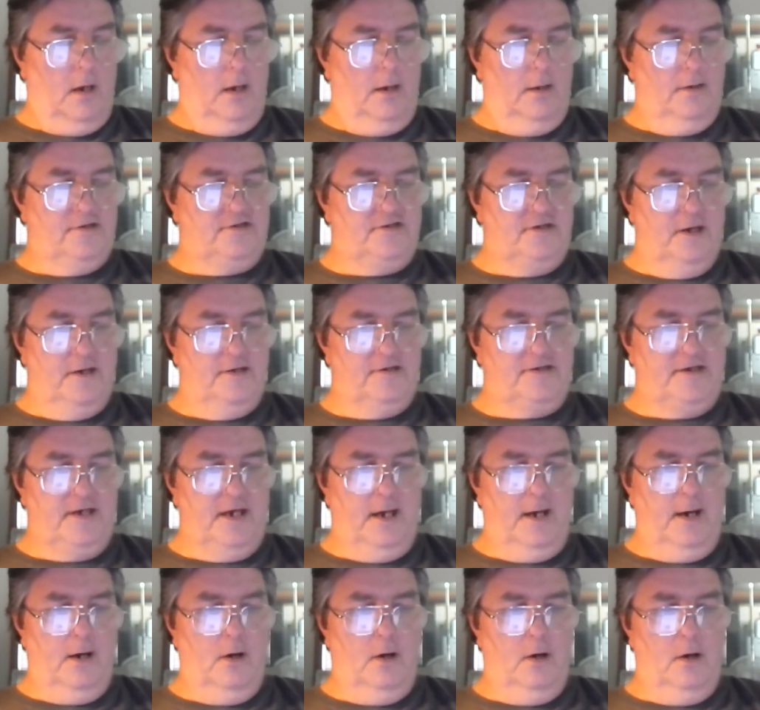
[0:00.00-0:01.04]
It says
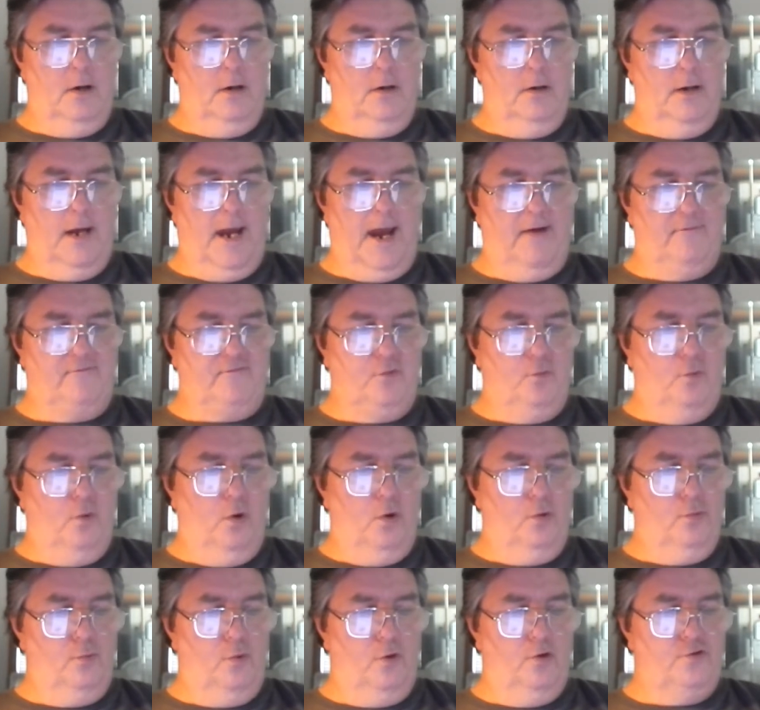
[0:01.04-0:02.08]
here, after
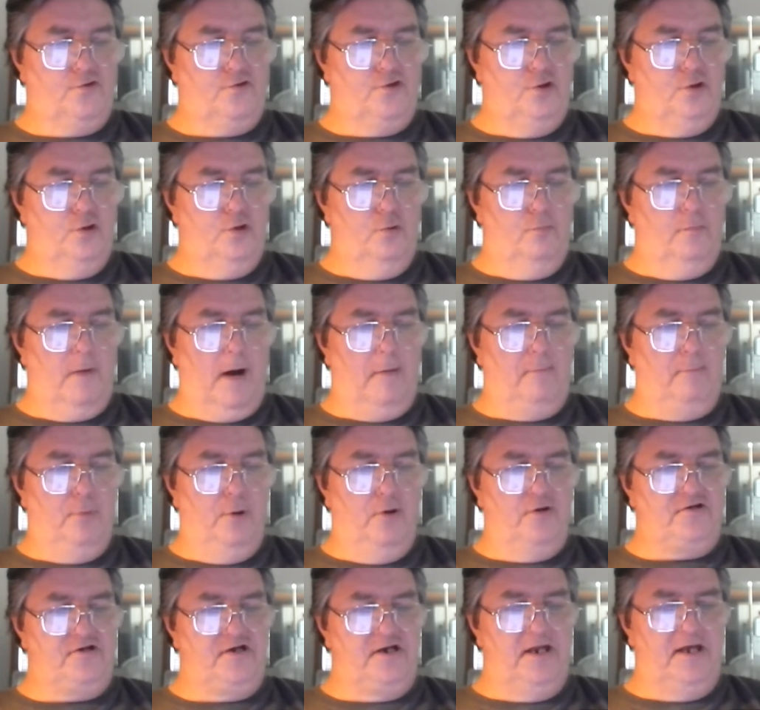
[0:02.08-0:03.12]
World War Two, by
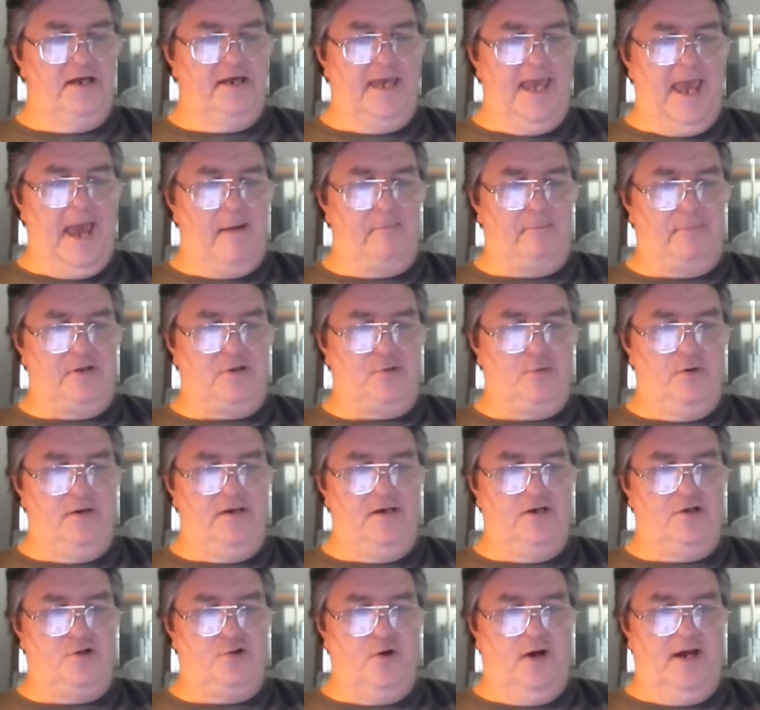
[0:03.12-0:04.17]
bridging the gap
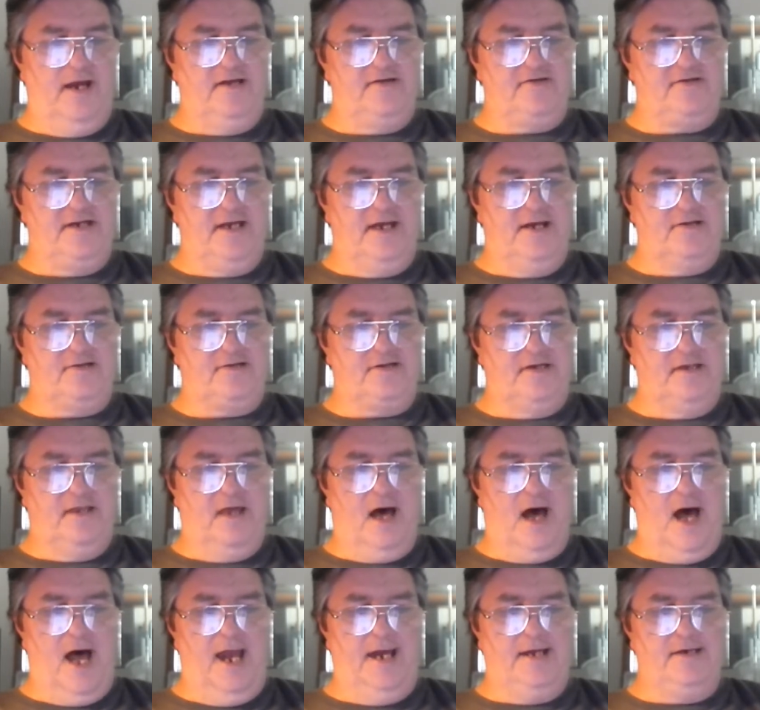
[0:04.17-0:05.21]
between the transients and
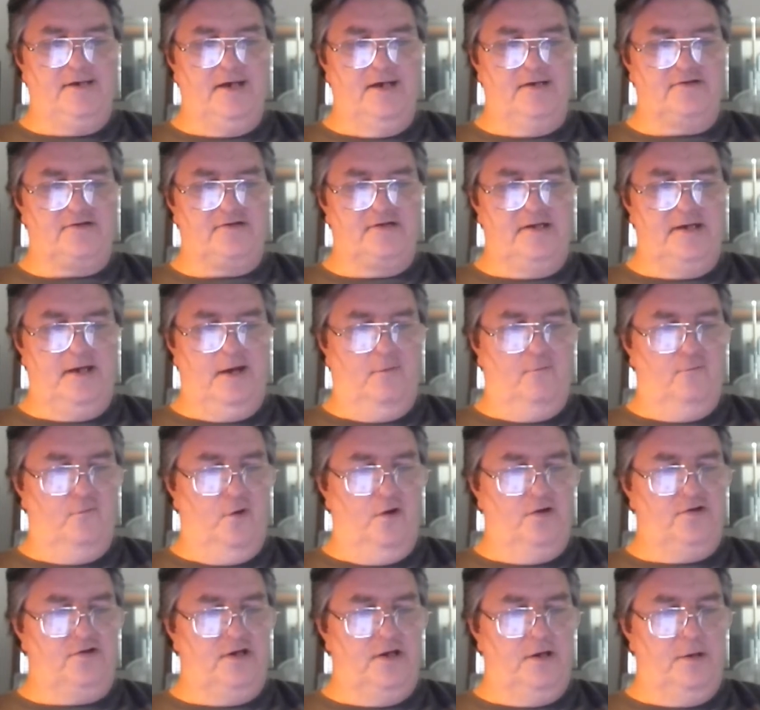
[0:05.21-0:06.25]
the high density of
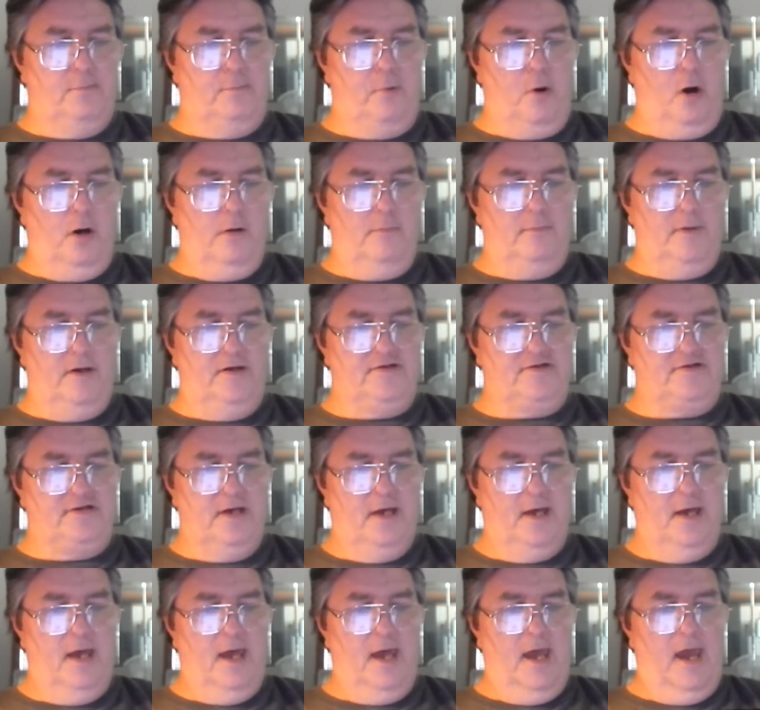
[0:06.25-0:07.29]
rented apartments
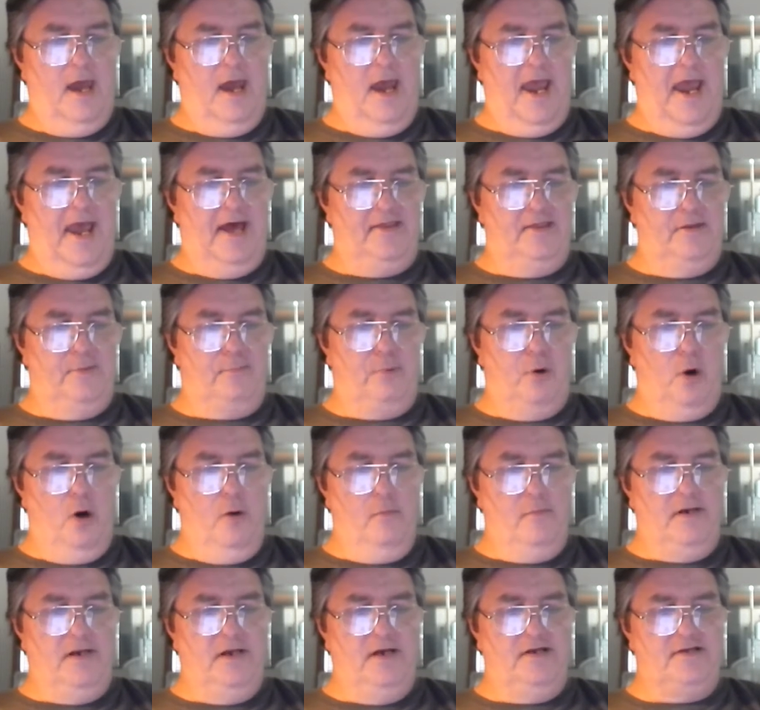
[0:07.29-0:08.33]
and the
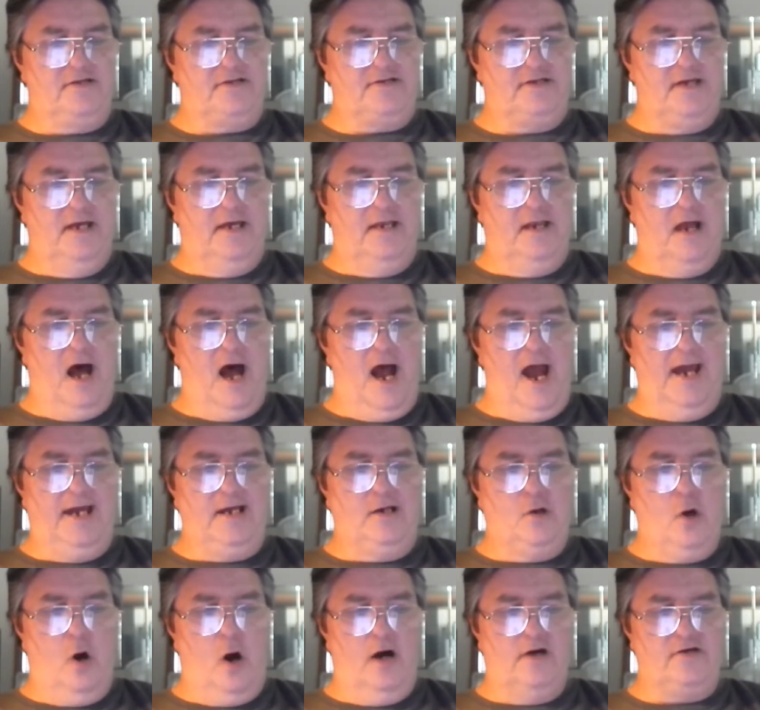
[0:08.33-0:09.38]
permanence and high
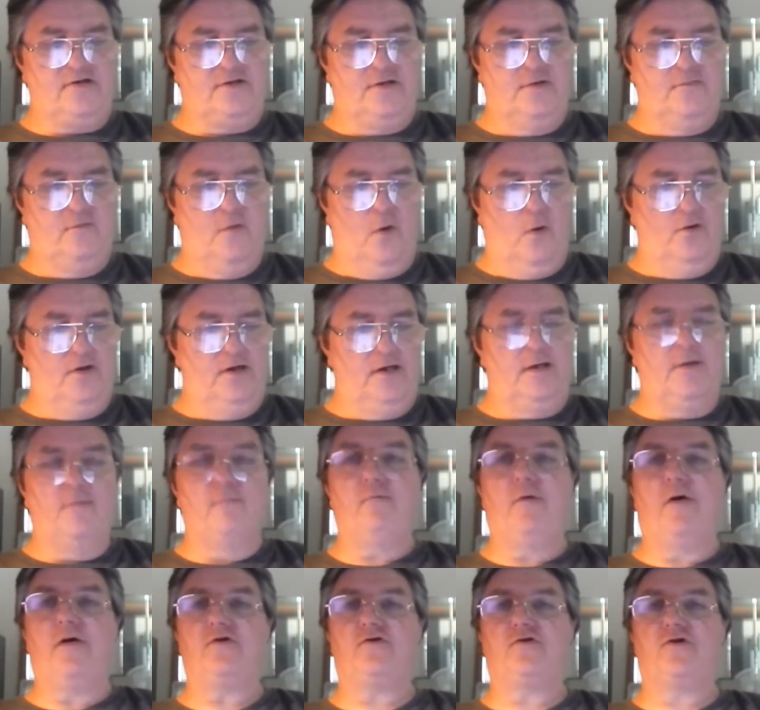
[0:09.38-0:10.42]
cost of owning
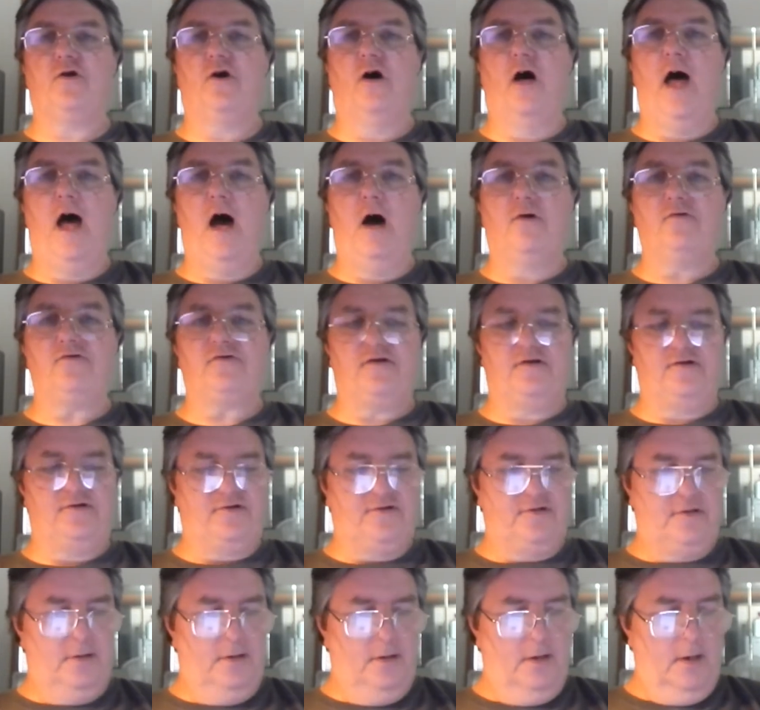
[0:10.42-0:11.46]
conventional houses.